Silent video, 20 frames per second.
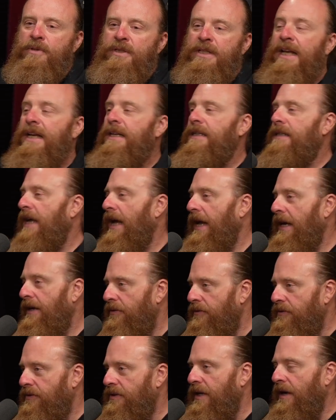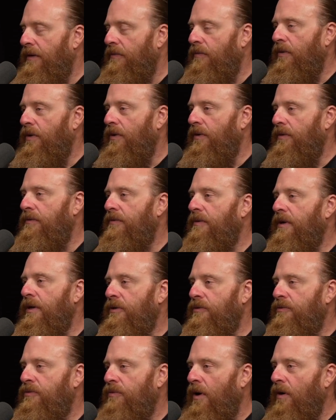dictators that were
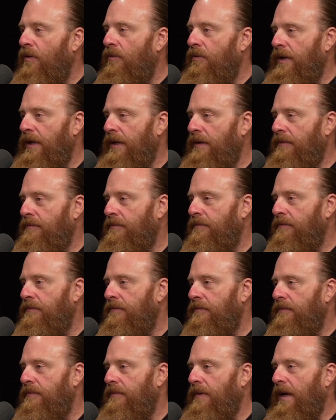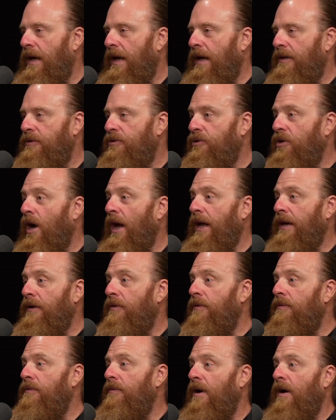controlling
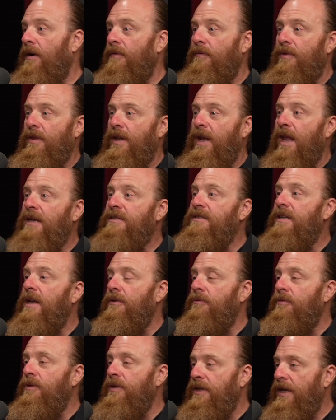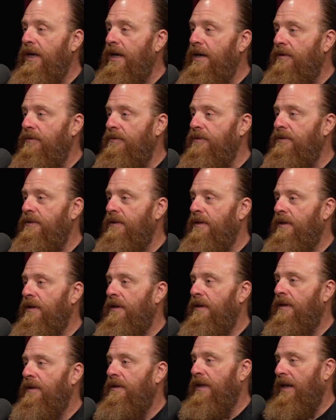China over the last 100 years
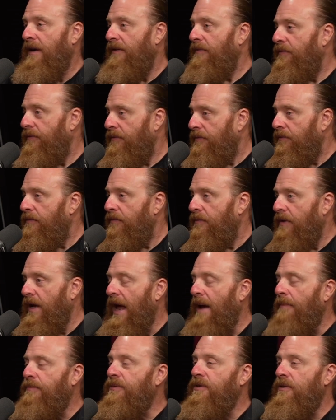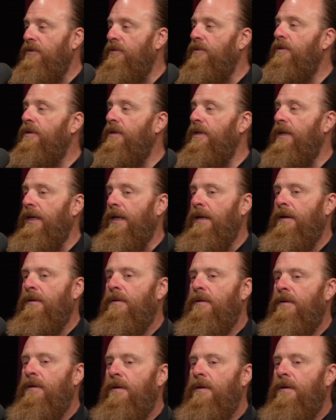that have absolutely